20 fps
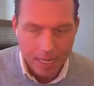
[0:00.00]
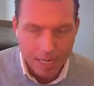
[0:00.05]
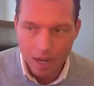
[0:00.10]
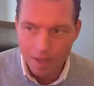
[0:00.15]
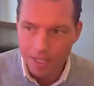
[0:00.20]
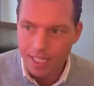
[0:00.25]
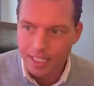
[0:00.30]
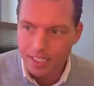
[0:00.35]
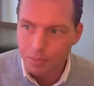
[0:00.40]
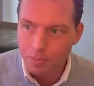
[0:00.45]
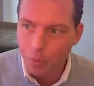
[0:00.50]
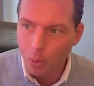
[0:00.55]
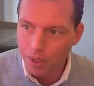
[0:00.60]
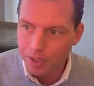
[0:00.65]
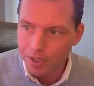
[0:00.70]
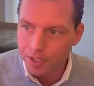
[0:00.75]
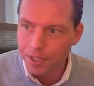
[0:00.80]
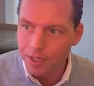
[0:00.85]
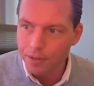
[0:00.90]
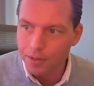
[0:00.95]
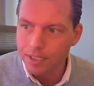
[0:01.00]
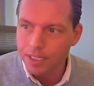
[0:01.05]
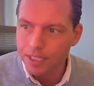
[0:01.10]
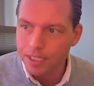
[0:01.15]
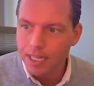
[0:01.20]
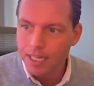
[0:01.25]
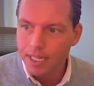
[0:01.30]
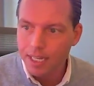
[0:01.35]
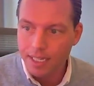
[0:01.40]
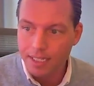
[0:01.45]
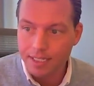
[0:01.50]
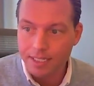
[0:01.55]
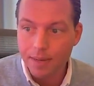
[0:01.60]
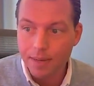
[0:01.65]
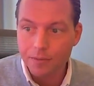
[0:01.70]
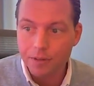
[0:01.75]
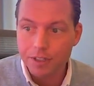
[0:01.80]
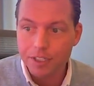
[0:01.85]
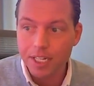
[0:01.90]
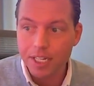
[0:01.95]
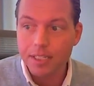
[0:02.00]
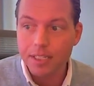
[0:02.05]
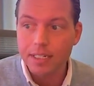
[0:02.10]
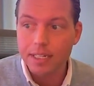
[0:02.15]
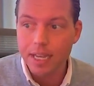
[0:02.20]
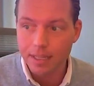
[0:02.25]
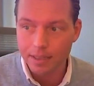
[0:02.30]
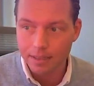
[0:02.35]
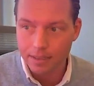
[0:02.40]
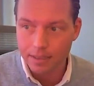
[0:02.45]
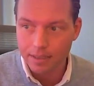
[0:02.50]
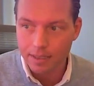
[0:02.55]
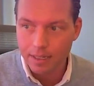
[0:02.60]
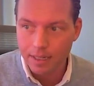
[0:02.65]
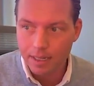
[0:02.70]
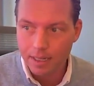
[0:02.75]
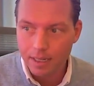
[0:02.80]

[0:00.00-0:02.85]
Now, I think it's important to note, except for Jalen Nailor,